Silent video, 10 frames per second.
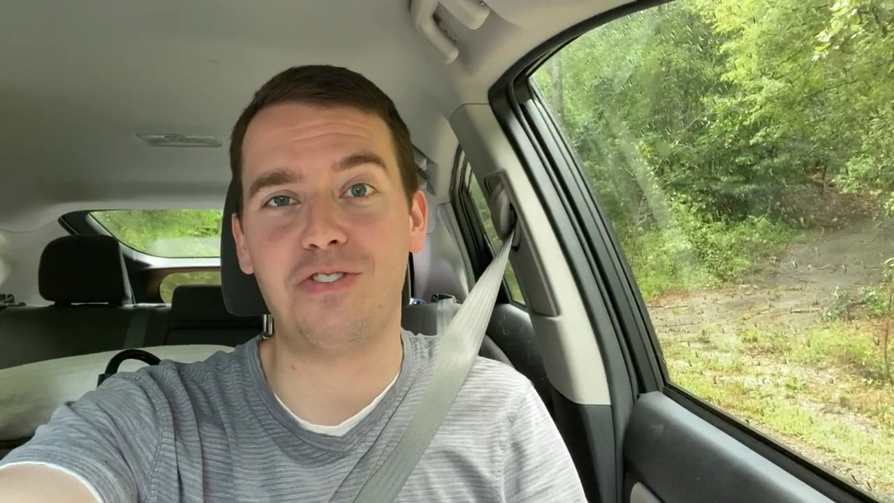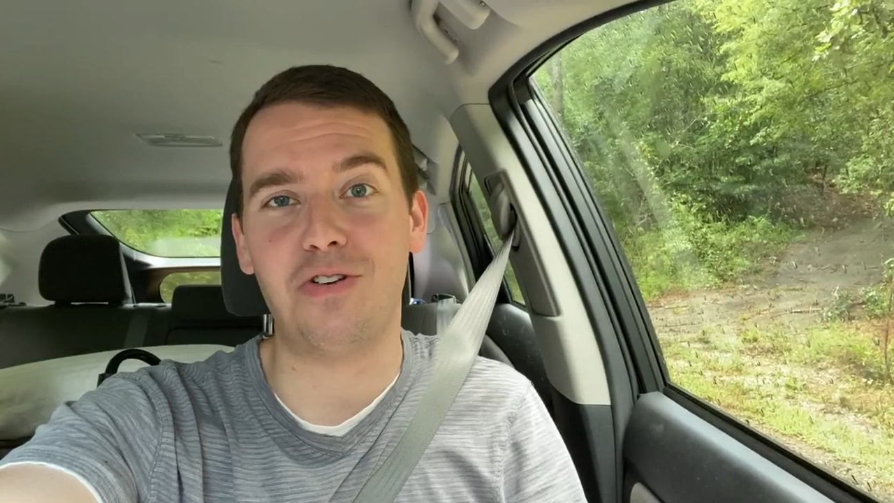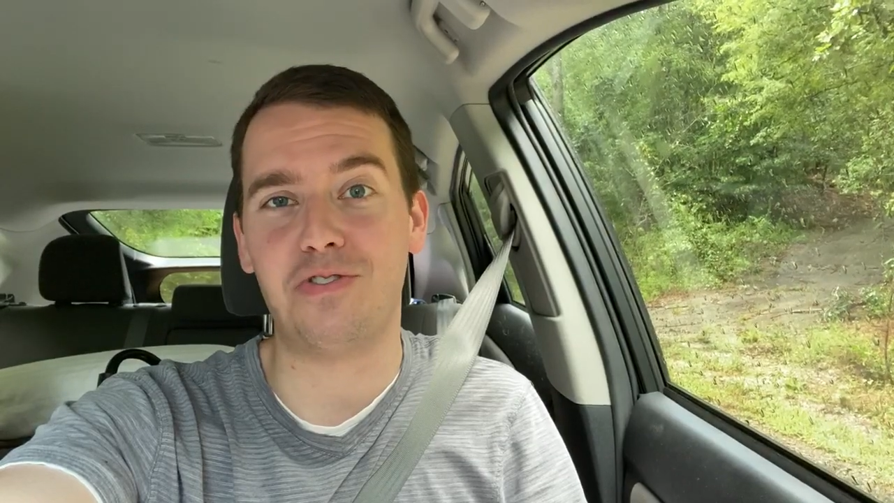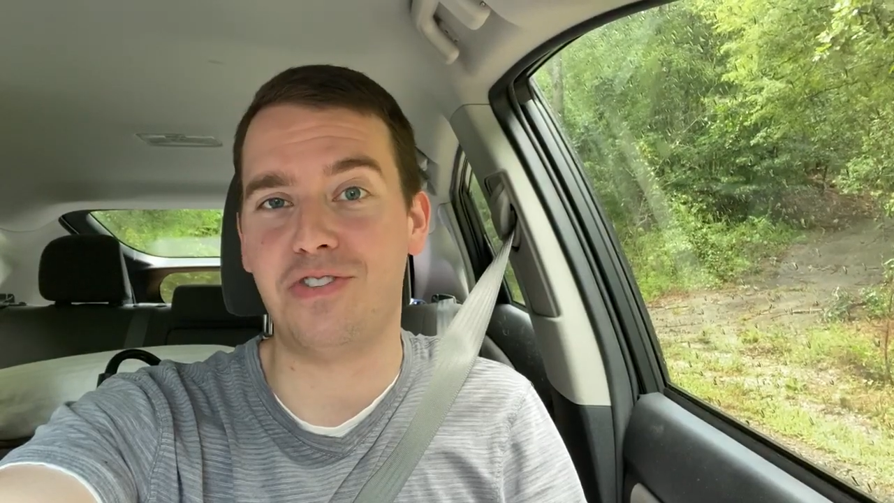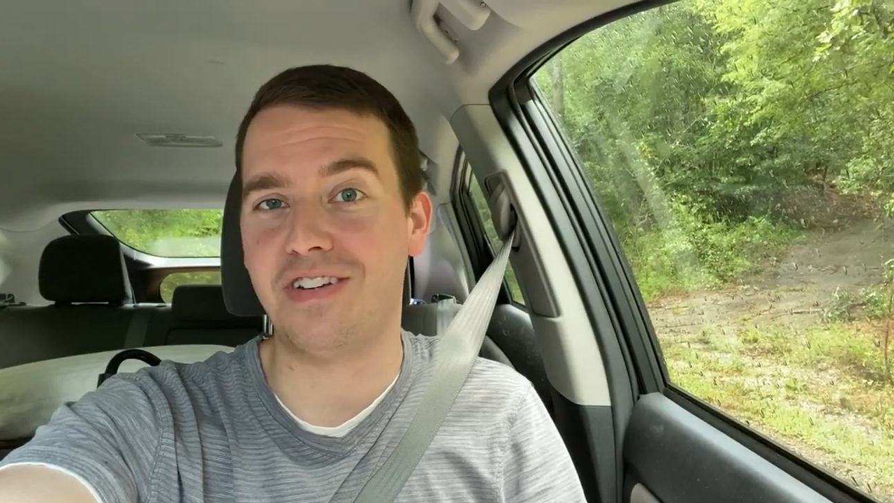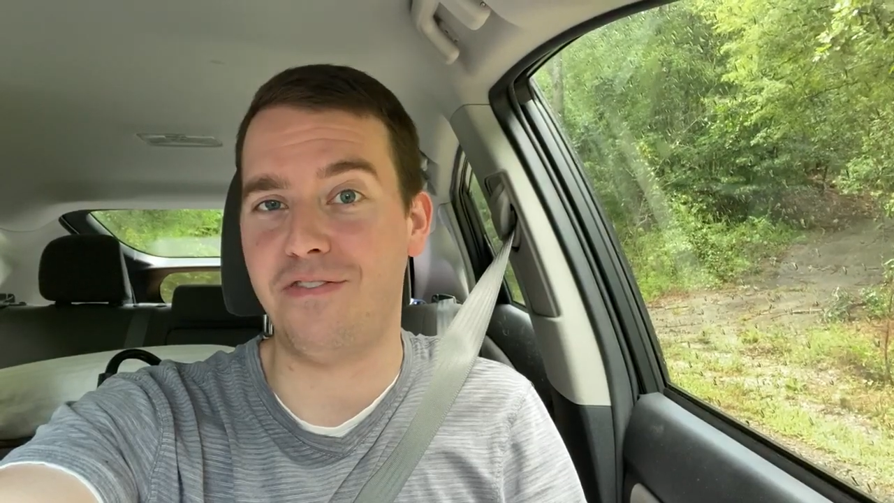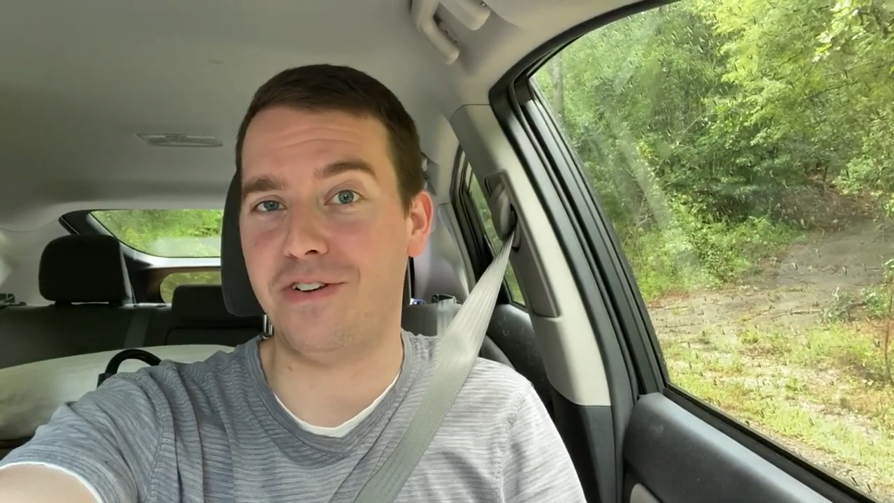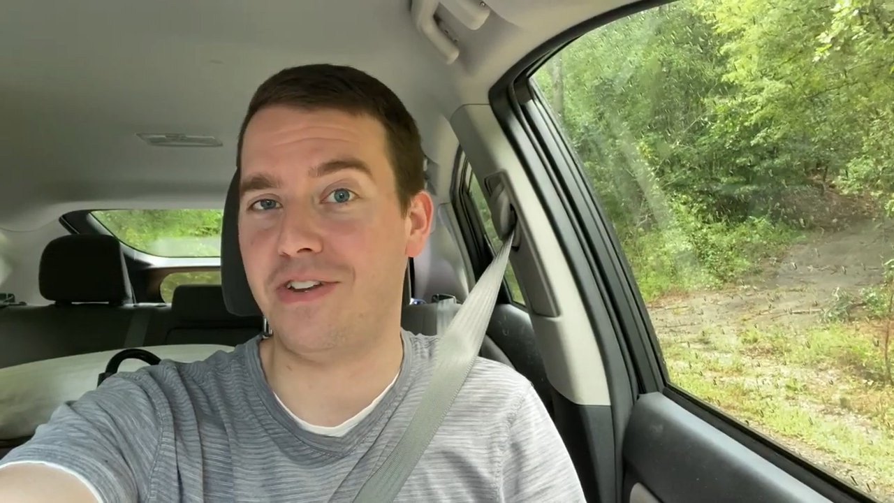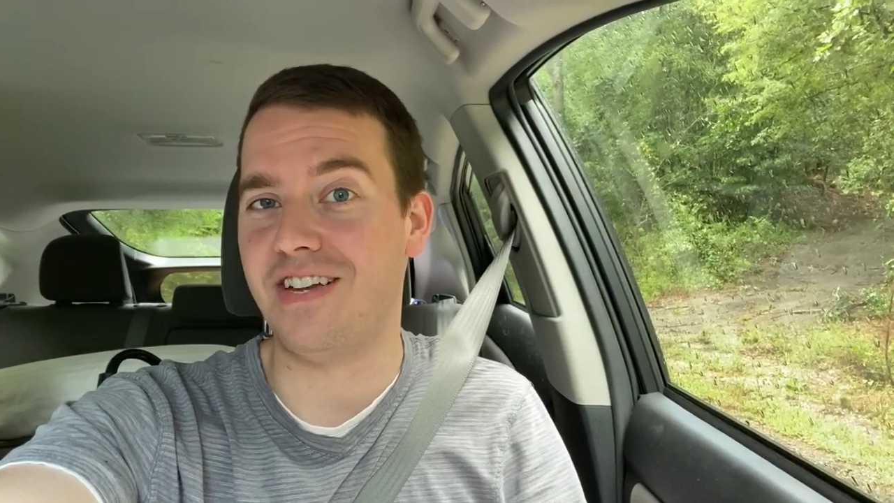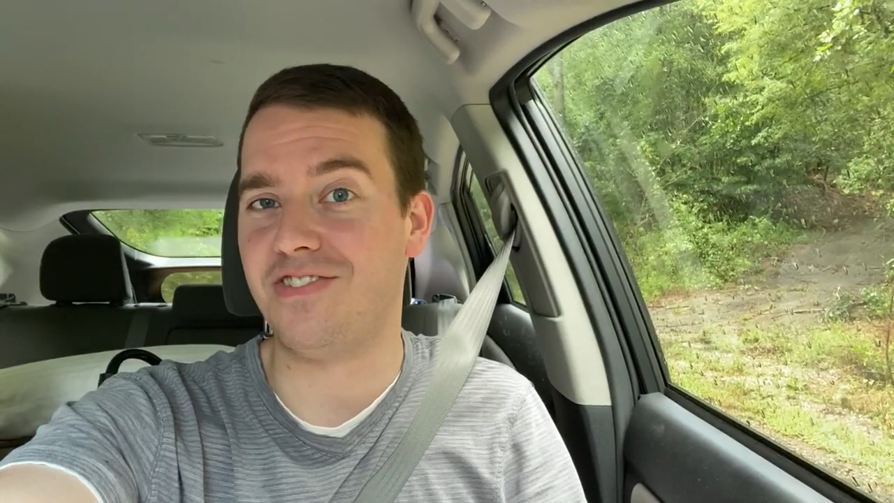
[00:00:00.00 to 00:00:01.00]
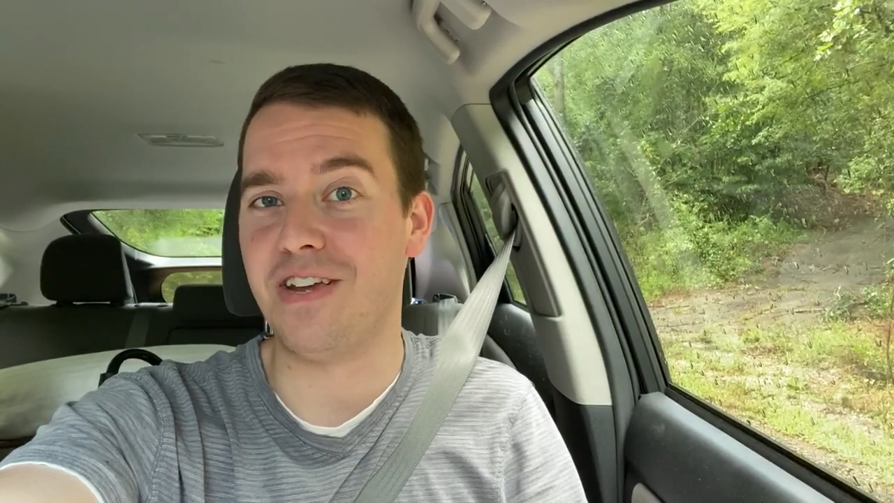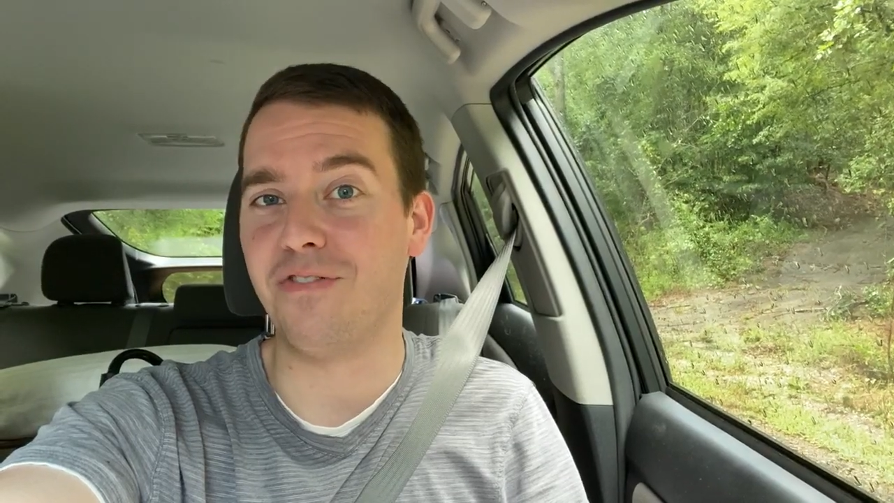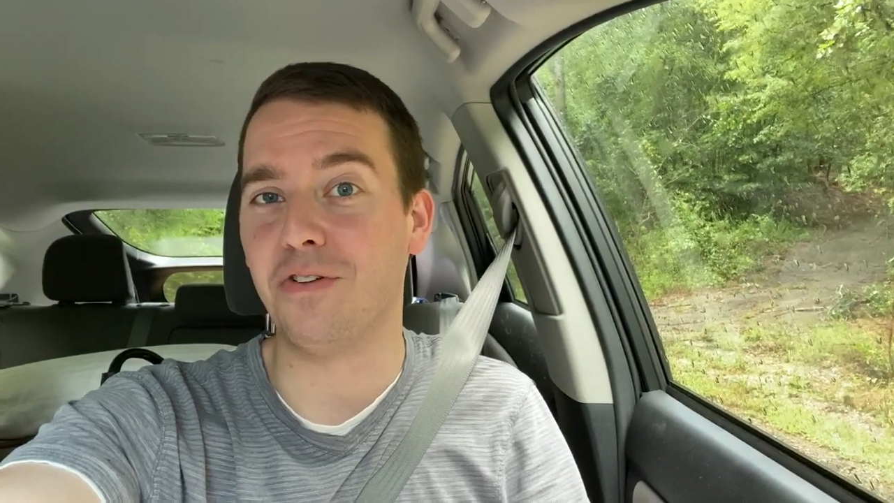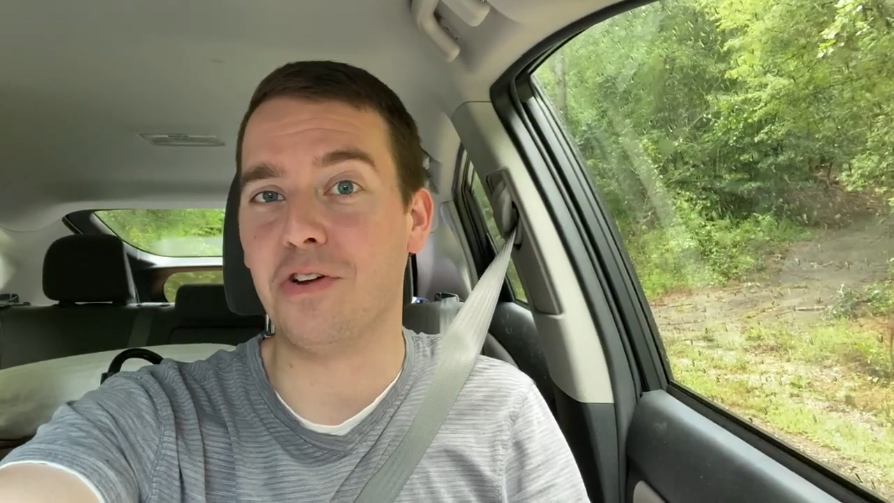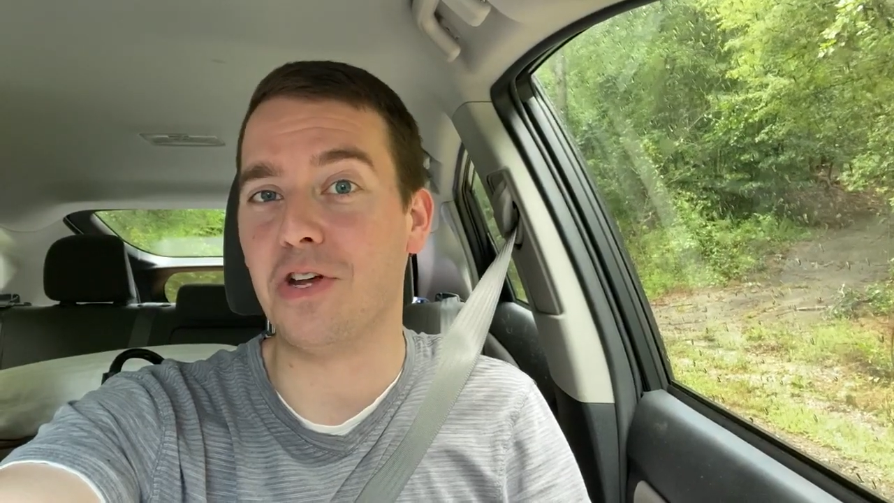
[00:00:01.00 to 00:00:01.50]
close as I felt I
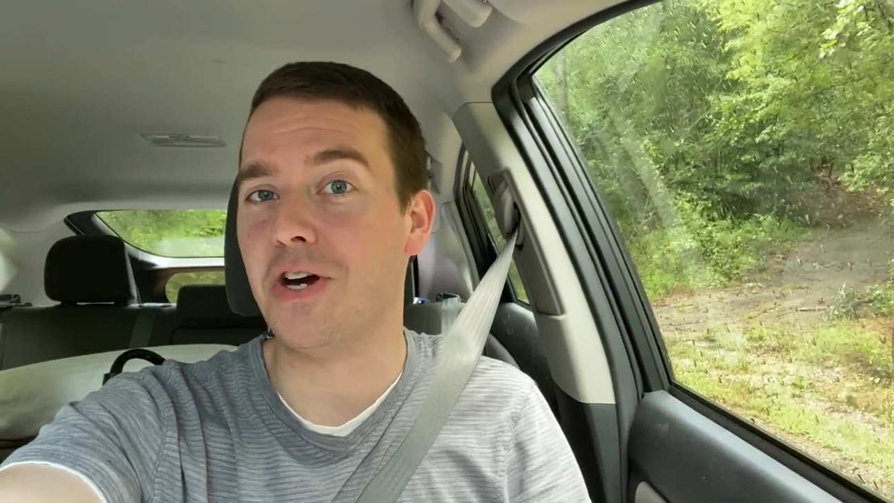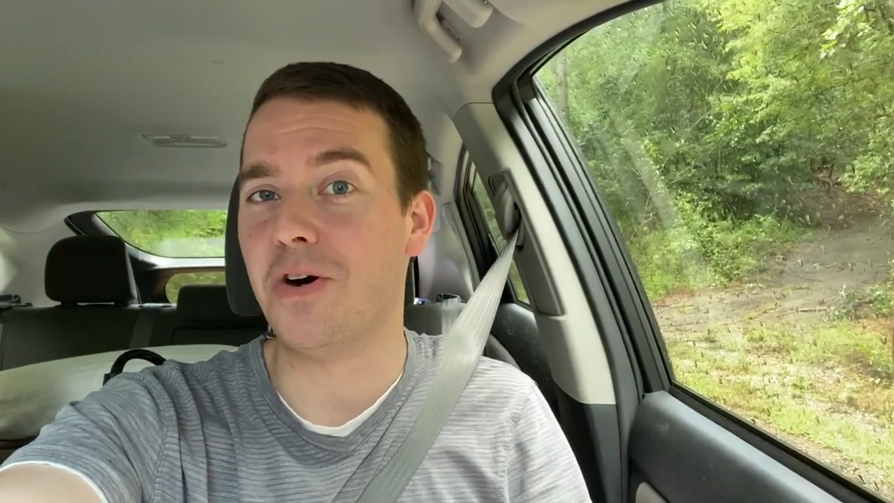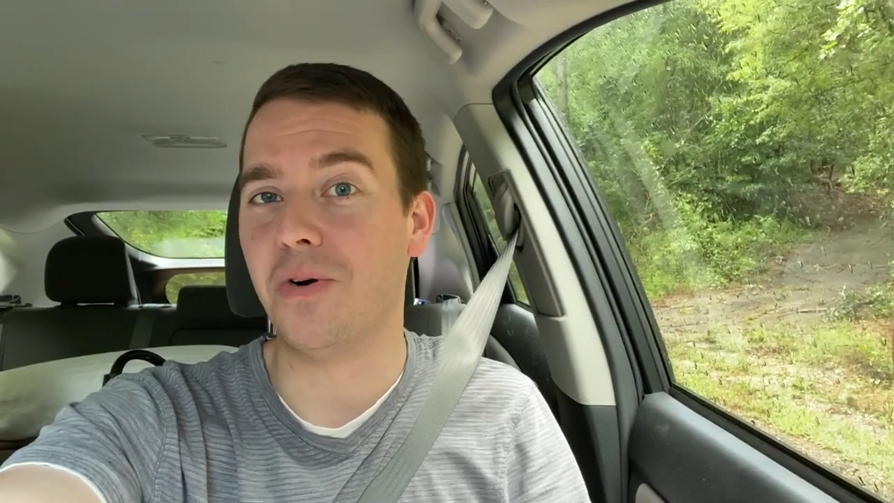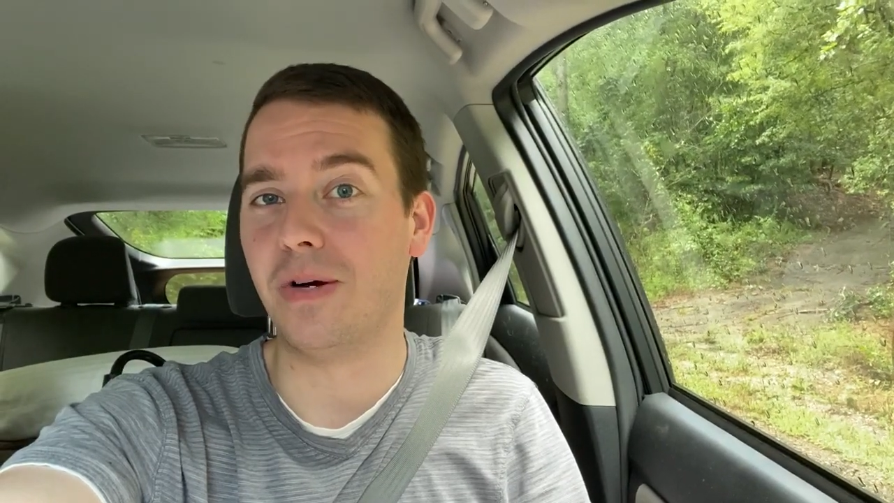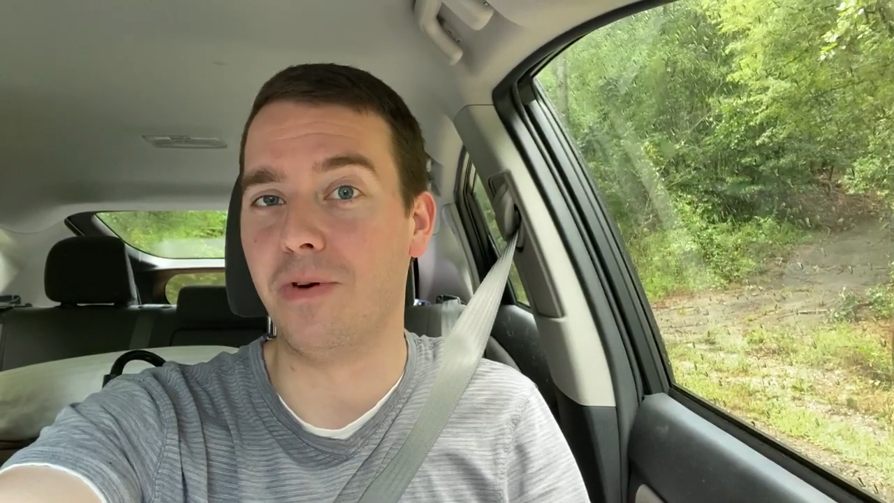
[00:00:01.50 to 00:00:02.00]
safely could go